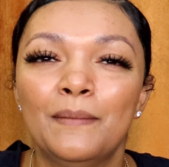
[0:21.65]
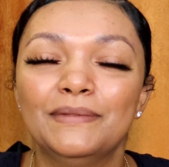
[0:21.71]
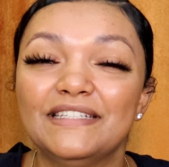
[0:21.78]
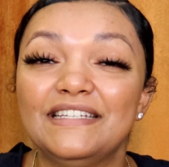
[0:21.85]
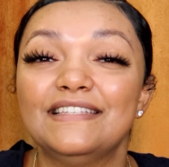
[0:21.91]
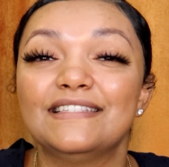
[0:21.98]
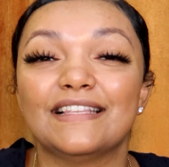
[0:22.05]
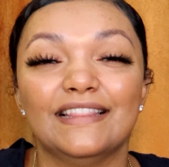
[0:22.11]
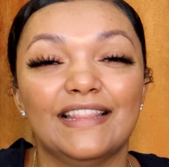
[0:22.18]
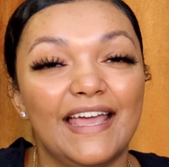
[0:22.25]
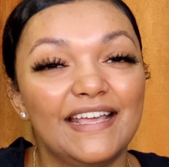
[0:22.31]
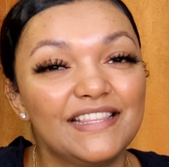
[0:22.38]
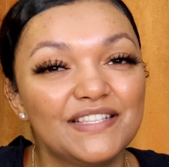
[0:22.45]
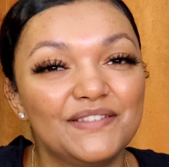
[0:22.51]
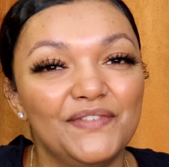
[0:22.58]
Please
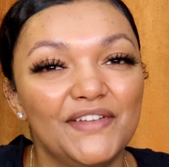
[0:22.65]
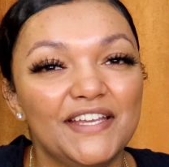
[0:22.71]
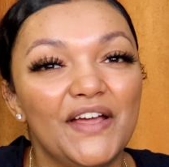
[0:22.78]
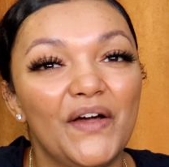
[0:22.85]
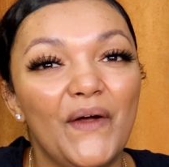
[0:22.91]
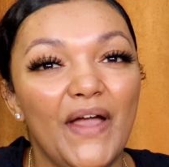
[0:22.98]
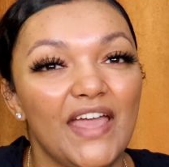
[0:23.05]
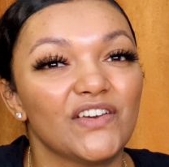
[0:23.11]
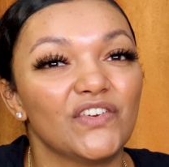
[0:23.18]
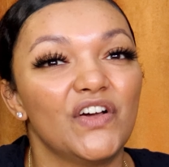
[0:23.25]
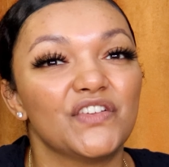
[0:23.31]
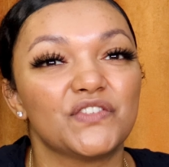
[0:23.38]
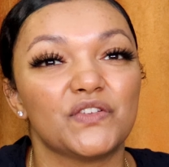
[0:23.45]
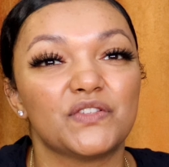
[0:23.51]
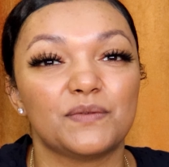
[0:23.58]
like this video and
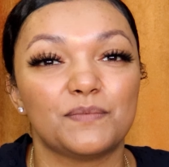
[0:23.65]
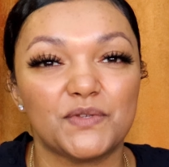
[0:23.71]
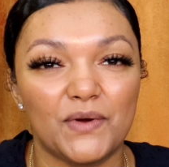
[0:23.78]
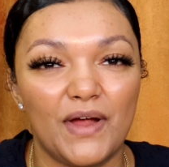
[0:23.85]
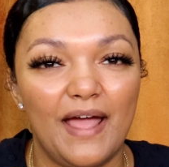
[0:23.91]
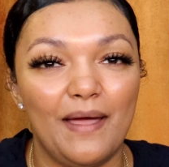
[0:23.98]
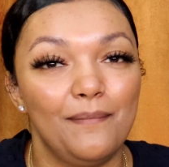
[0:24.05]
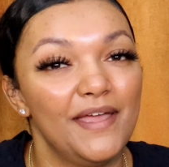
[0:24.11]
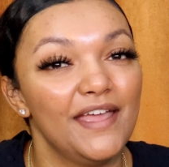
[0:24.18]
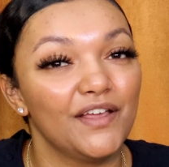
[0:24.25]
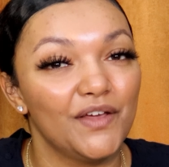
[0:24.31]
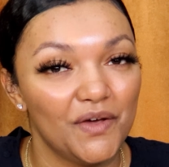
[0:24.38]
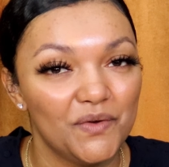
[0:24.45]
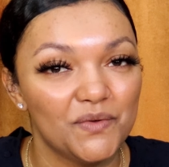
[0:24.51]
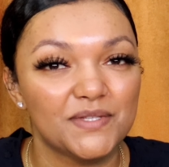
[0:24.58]
also subscribe.
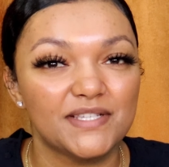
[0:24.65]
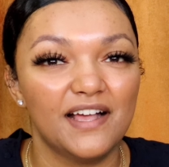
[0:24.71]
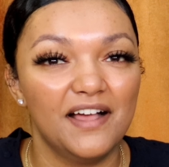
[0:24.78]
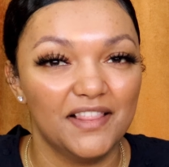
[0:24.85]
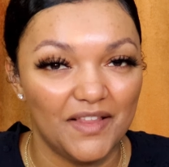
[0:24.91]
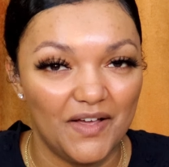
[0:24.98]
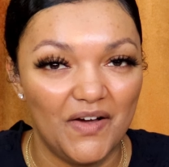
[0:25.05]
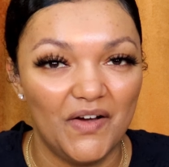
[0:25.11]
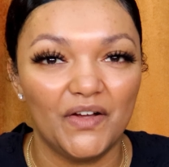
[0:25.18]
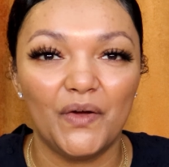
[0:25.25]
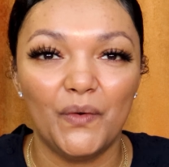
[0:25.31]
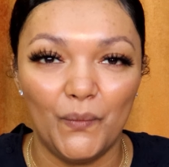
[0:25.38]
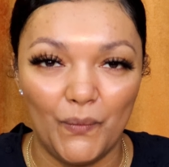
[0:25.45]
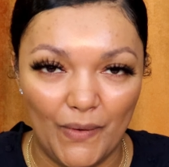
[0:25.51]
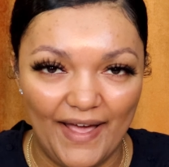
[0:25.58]
It goes a
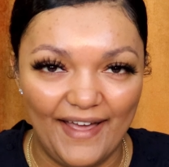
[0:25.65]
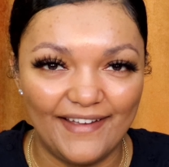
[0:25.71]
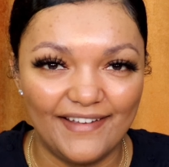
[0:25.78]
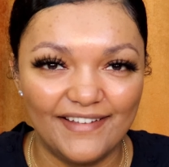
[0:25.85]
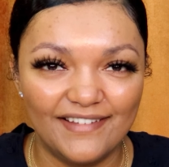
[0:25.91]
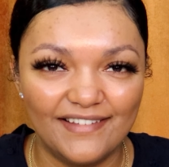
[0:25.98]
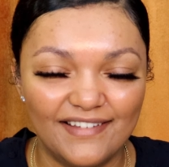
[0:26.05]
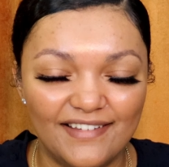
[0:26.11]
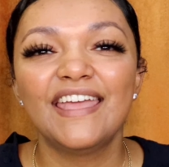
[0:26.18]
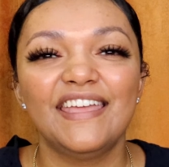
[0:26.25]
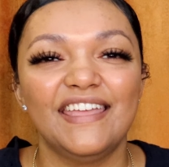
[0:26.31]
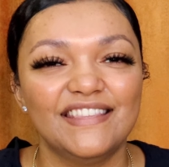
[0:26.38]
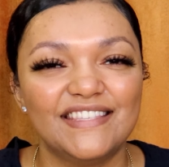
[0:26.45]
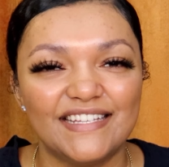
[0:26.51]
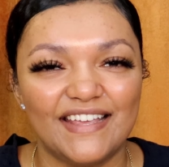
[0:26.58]
long way.
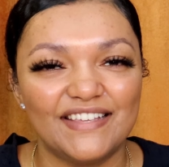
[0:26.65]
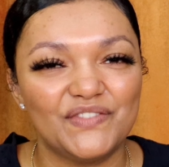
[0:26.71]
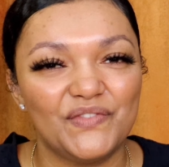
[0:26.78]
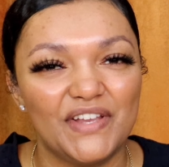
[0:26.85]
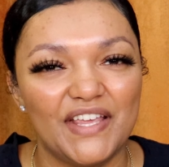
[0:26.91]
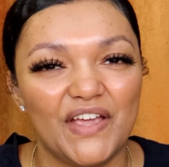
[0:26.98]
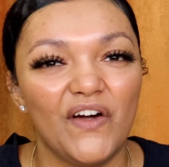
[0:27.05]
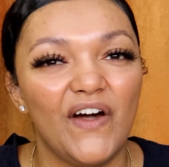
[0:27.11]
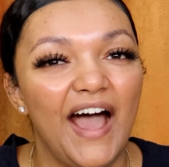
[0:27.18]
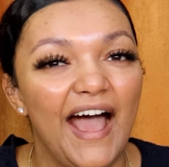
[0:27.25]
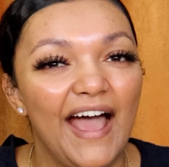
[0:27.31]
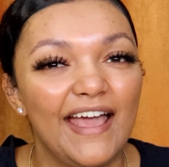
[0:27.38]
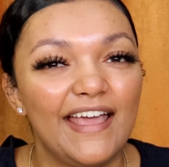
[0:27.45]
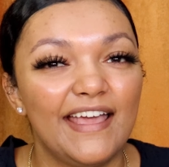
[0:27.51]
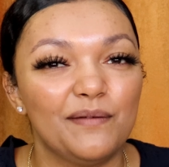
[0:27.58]
In today's video,
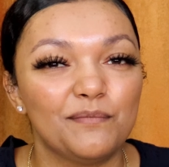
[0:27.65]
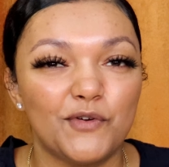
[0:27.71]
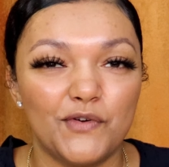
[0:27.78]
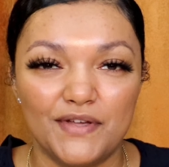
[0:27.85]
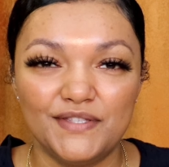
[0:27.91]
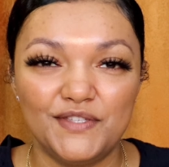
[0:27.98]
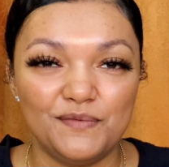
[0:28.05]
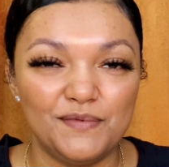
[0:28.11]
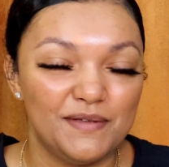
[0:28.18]
I am going to